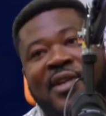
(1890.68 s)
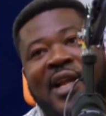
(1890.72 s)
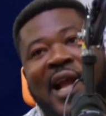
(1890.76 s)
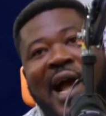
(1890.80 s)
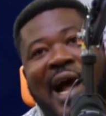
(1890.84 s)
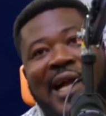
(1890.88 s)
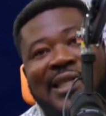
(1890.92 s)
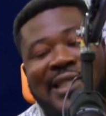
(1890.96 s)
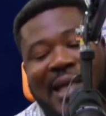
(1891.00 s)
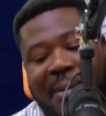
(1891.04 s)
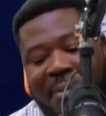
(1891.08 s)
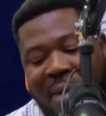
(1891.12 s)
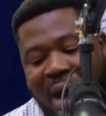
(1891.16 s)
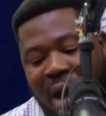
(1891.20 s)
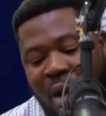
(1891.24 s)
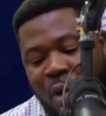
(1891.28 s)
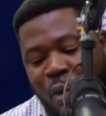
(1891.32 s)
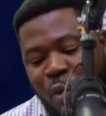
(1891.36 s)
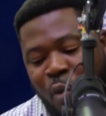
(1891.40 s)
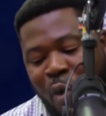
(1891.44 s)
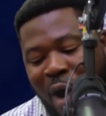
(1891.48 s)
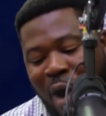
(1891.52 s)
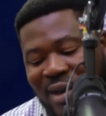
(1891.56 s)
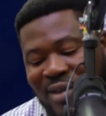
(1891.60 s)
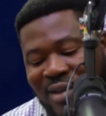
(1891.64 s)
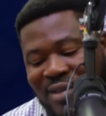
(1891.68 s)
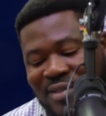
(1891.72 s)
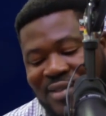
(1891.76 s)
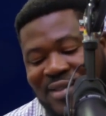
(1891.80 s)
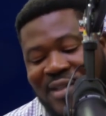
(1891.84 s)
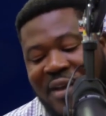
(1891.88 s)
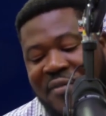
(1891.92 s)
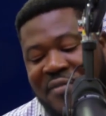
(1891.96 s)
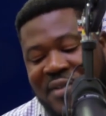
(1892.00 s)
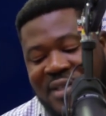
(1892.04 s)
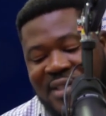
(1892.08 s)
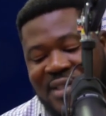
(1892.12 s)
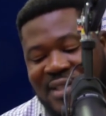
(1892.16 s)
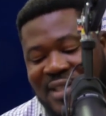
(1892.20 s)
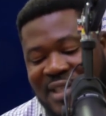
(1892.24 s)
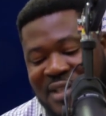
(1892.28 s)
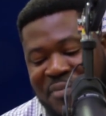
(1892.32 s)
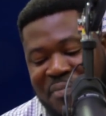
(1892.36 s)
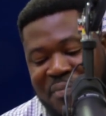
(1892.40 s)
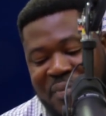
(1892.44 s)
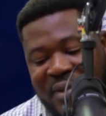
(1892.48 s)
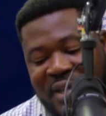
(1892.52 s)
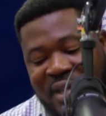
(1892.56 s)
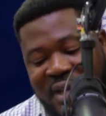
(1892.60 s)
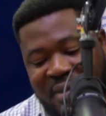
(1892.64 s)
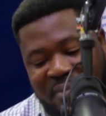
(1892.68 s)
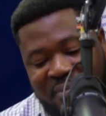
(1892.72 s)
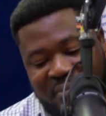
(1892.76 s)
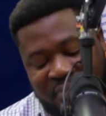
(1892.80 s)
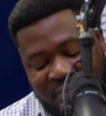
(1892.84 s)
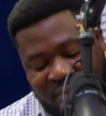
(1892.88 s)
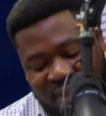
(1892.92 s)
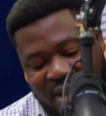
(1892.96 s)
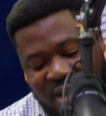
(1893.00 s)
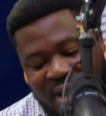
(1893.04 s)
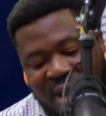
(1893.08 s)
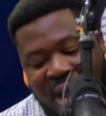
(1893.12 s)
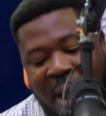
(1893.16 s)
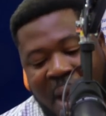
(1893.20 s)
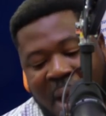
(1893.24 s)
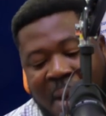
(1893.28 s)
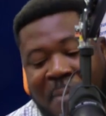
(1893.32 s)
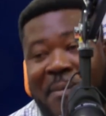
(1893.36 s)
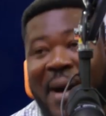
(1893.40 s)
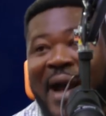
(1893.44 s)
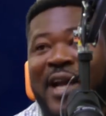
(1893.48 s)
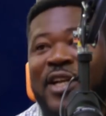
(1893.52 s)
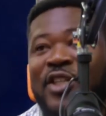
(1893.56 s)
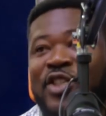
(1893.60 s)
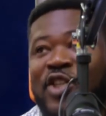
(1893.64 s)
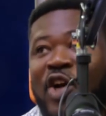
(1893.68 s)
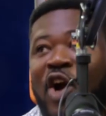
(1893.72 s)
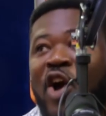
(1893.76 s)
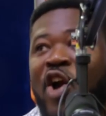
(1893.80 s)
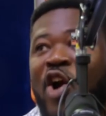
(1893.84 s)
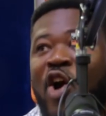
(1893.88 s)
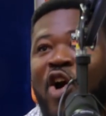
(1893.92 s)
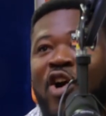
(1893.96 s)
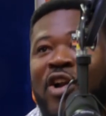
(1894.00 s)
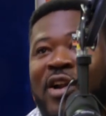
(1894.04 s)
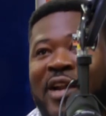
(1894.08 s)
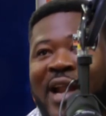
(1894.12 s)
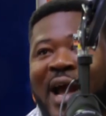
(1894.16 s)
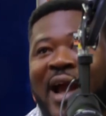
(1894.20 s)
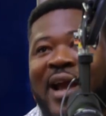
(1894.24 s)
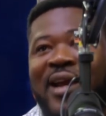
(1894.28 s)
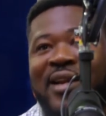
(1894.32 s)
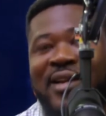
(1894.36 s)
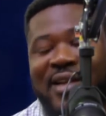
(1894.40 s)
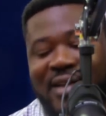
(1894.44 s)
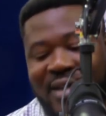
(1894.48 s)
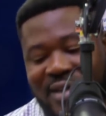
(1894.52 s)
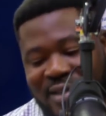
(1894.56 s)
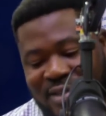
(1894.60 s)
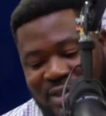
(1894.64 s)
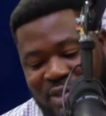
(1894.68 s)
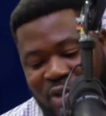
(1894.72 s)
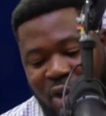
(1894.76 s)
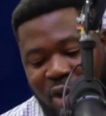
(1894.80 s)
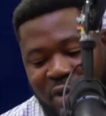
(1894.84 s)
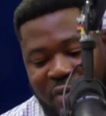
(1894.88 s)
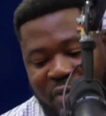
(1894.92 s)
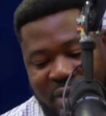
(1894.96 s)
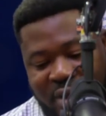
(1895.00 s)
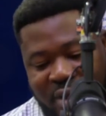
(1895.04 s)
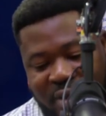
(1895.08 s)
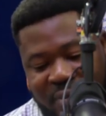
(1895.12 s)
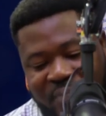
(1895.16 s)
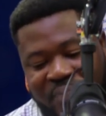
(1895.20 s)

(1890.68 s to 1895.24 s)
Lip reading: at about 1:17 p.m. My Joy Online did a story.